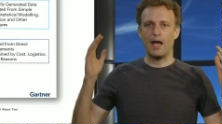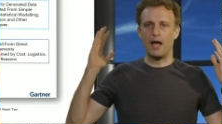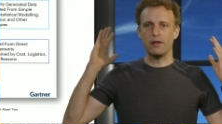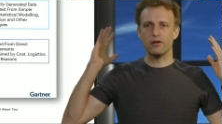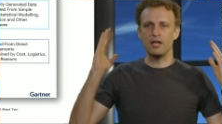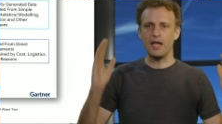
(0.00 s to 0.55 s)

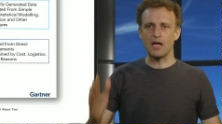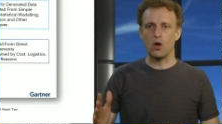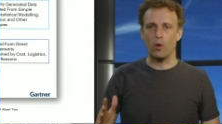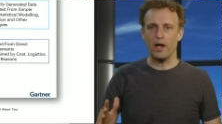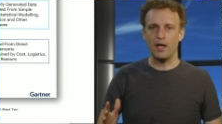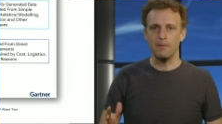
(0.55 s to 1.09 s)
as a
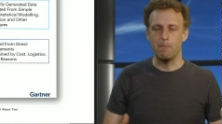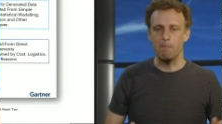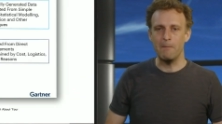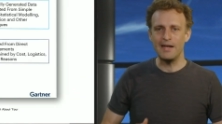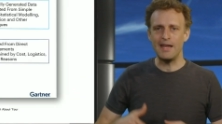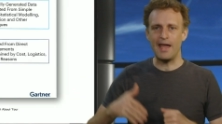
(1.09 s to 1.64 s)
takeaway,
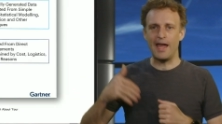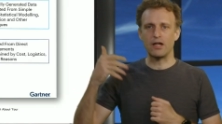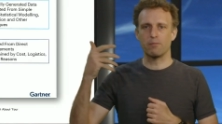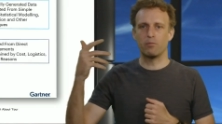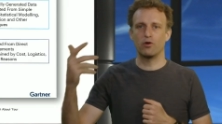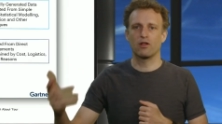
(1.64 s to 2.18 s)
many
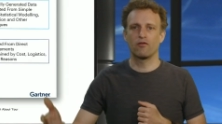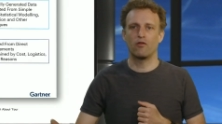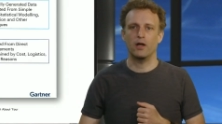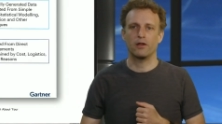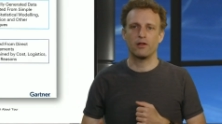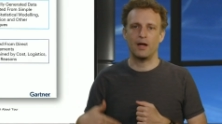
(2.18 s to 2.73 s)
experts,
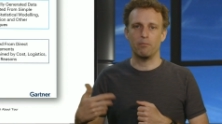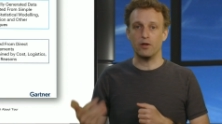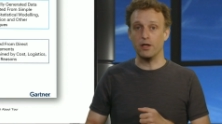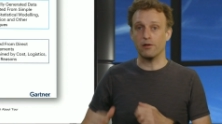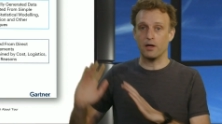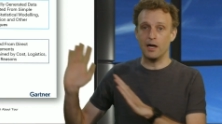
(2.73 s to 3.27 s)
for example
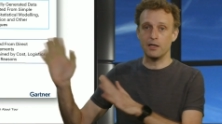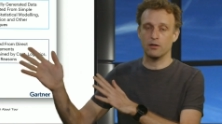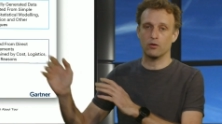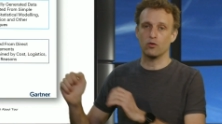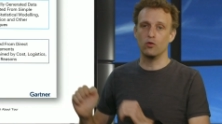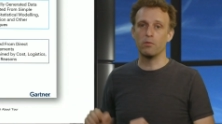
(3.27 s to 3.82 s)
here the
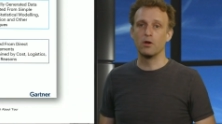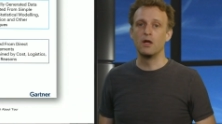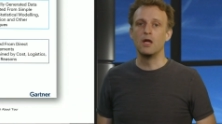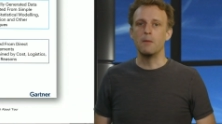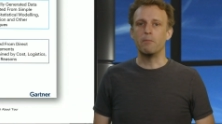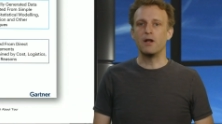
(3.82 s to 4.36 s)
Gartner Group,
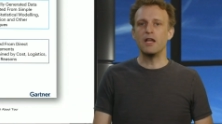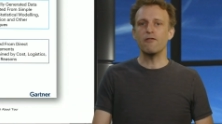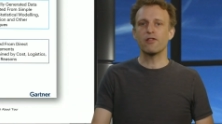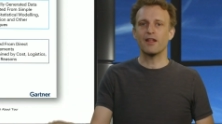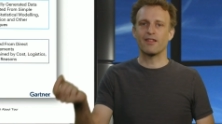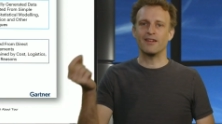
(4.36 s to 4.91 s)

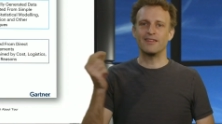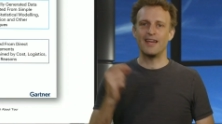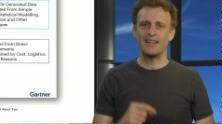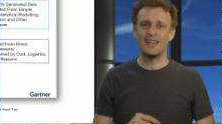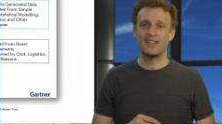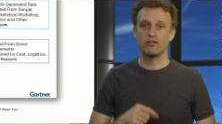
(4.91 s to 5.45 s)
believe that
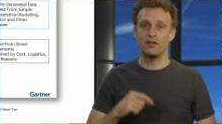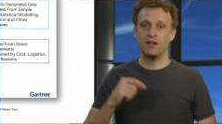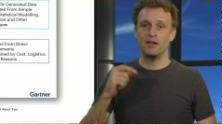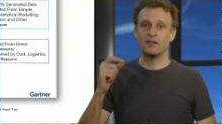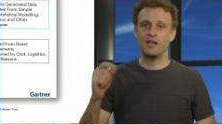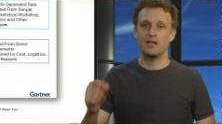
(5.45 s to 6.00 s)
synthetic
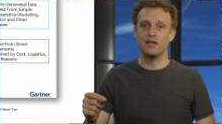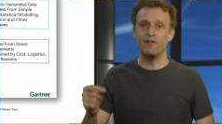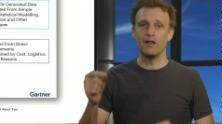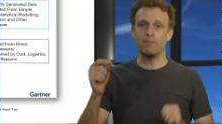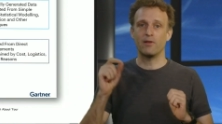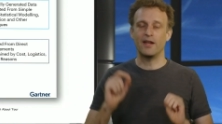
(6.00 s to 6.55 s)
training data
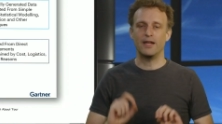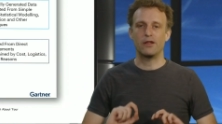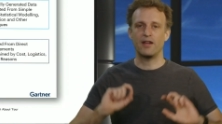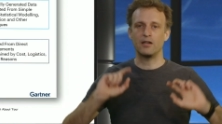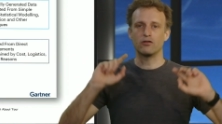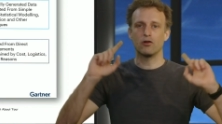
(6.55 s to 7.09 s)
will play a
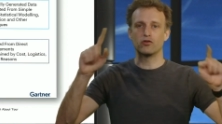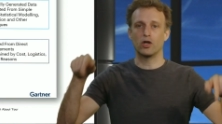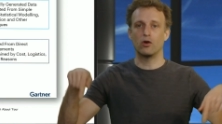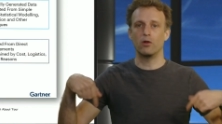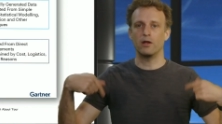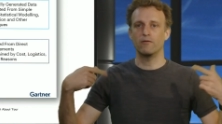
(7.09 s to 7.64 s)
central
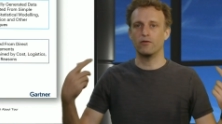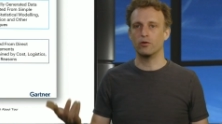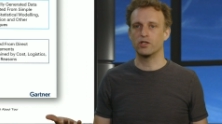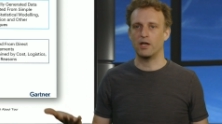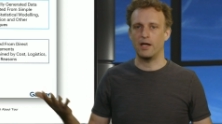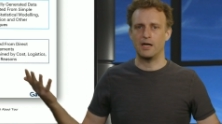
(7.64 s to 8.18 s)
role in
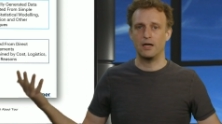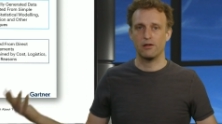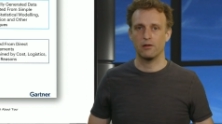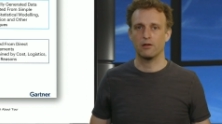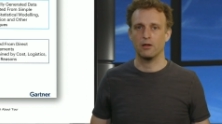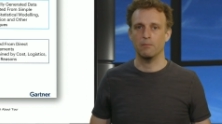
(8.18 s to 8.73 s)
future AI
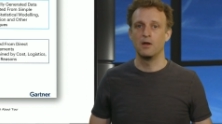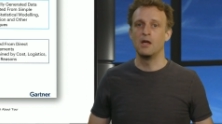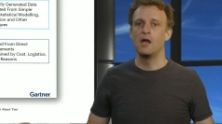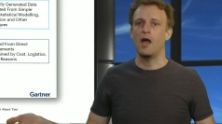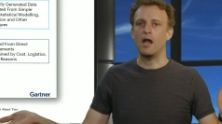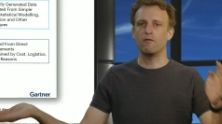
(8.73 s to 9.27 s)
systems
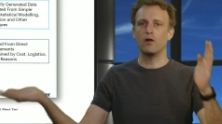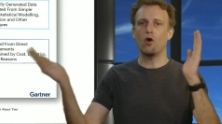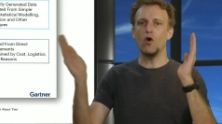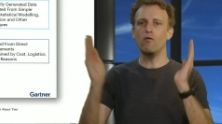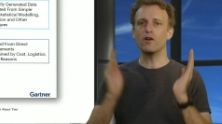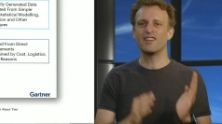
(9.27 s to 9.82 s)
and will
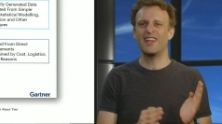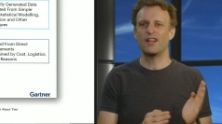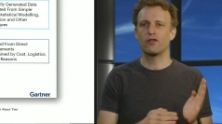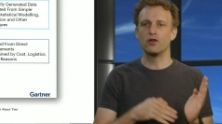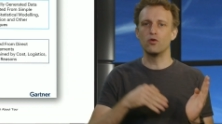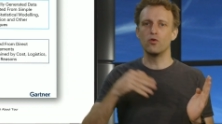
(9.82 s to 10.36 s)
overtake
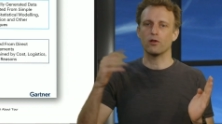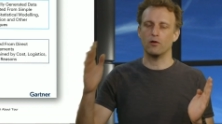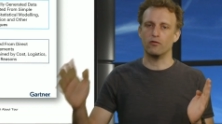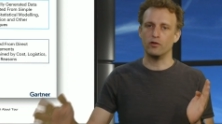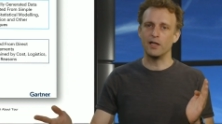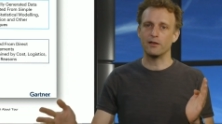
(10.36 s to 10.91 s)
the use
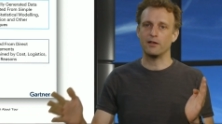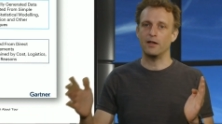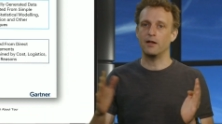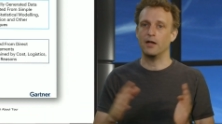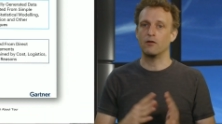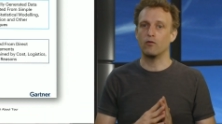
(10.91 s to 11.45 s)
of real
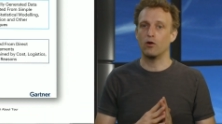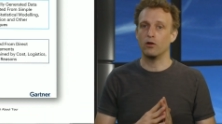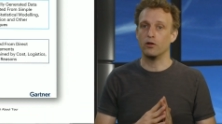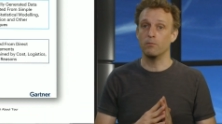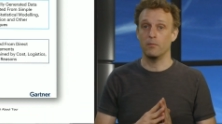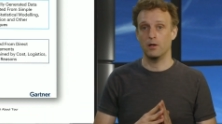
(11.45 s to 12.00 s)
data in
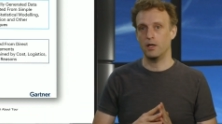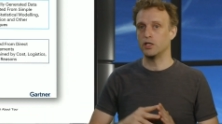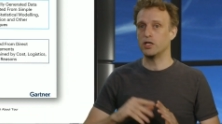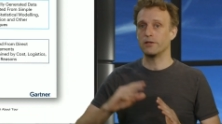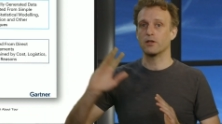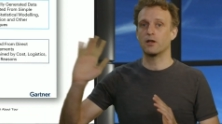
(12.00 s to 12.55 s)
volume in
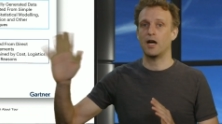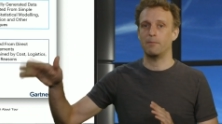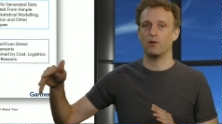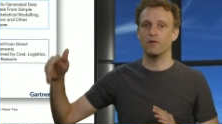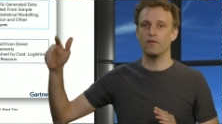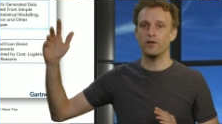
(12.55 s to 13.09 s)
just a
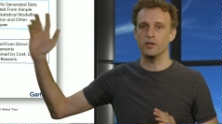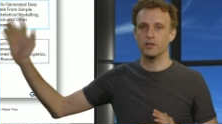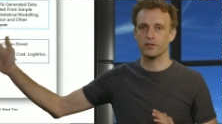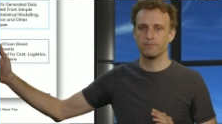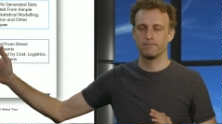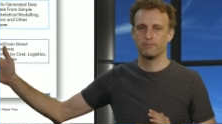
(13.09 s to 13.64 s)
couple of
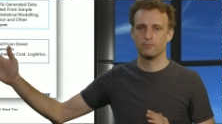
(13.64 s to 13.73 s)
years.